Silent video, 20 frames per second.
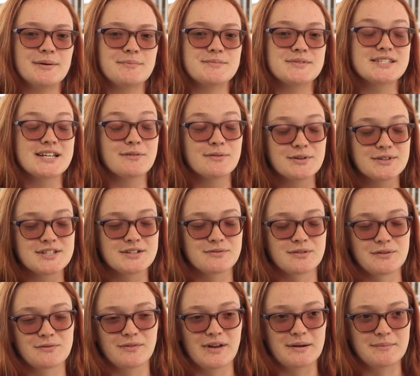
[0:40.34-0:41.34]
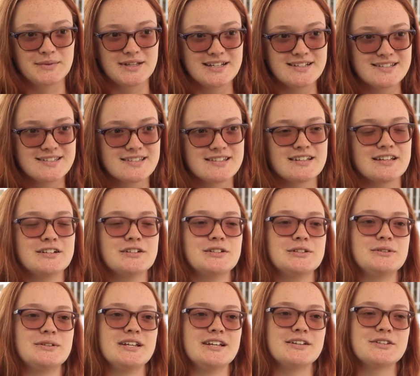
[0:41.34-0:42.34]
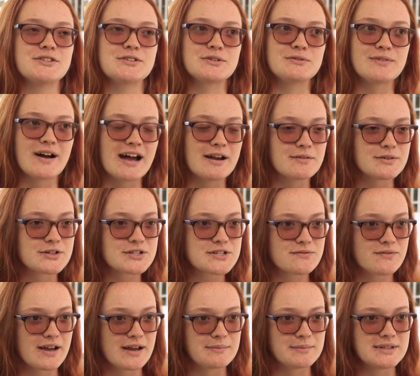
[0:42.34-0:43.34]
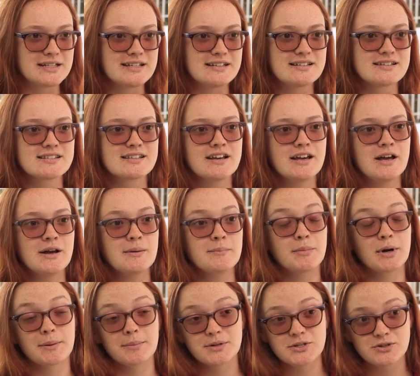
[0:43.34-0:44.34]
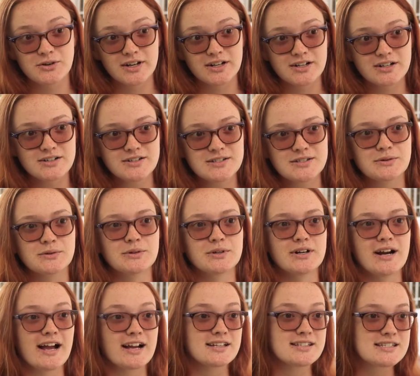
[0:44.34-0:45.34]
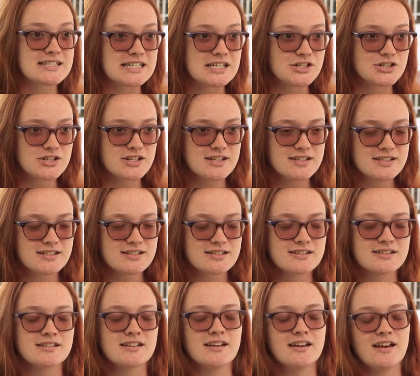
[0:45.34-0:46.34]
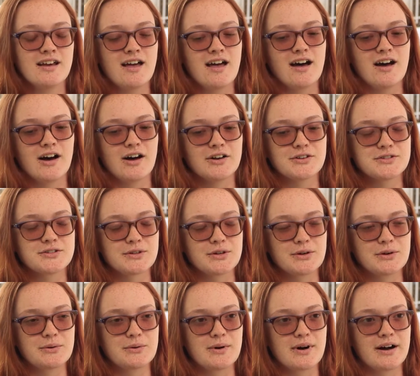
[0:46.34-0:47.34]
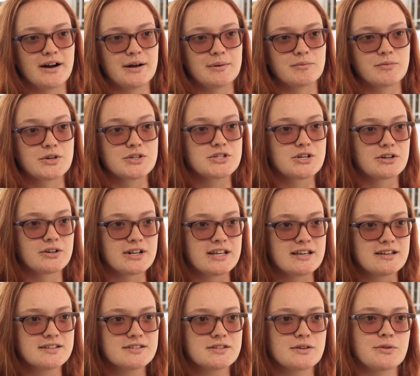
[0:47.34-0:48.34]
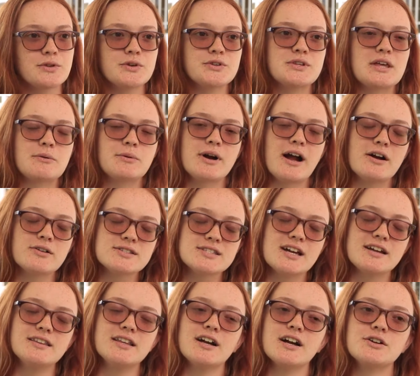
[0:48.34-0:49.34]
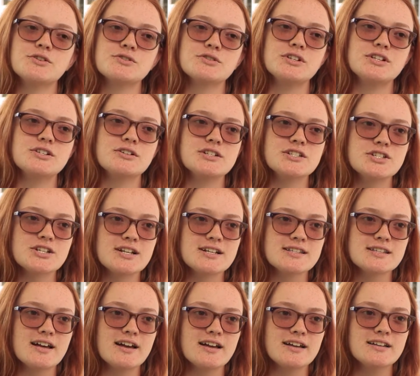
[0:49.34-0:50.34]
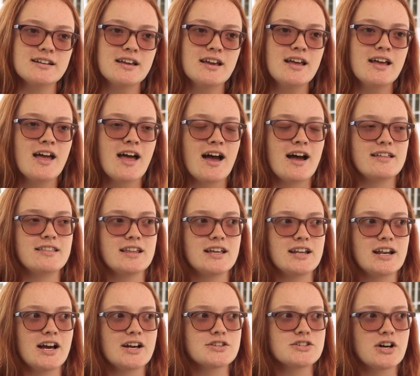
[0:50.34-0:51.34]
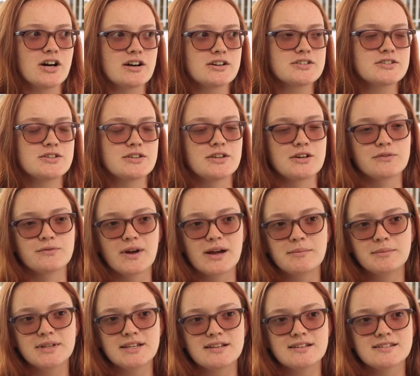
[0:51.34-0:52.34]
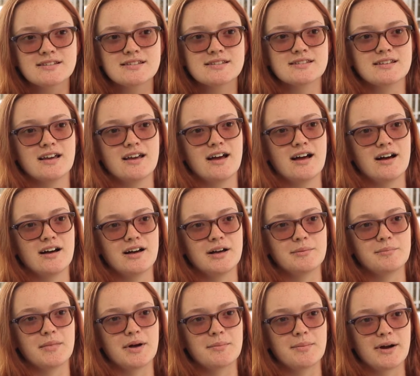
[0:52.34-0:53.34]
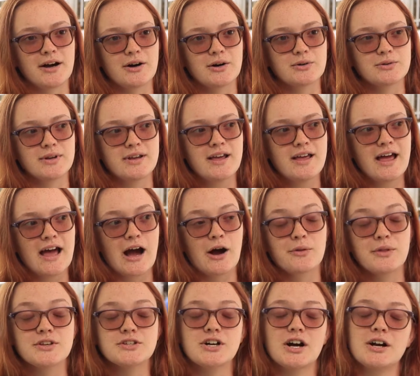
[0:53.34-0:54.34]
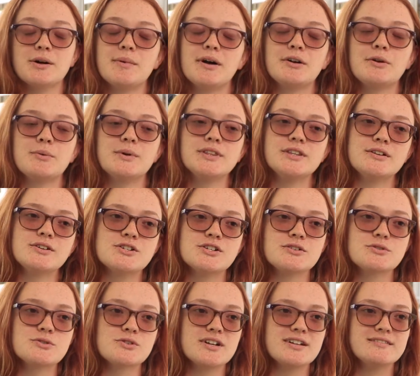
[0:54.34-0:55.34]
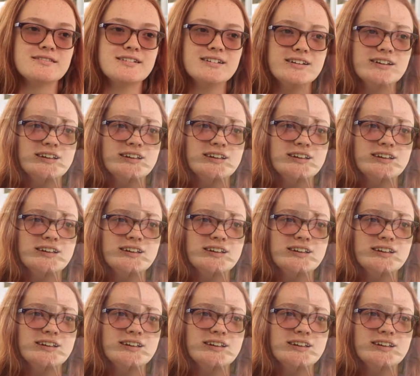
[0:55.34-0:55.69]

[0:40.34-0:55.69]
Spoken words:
several different families, including survivors' families, perpetrators or extesists, also returnees, so those that were outside the country during genocide. And then I talked to their families about how they talk about it with their children.